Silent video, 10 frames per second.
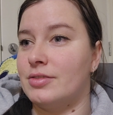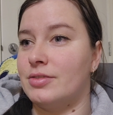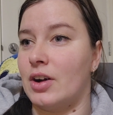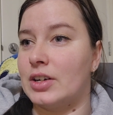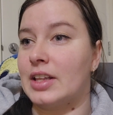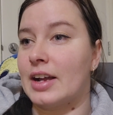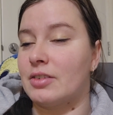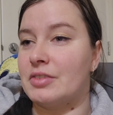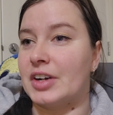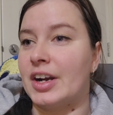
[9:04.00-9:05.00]
Fond du Lac
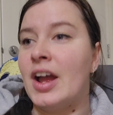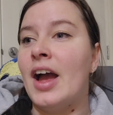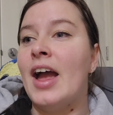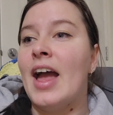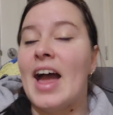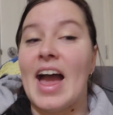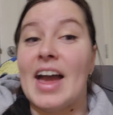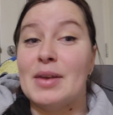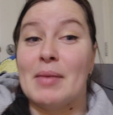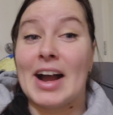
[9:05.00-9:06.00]
River,
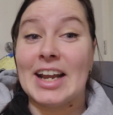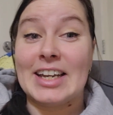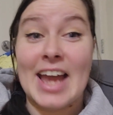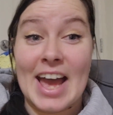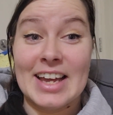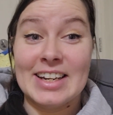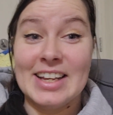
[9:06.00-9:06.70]
and my net...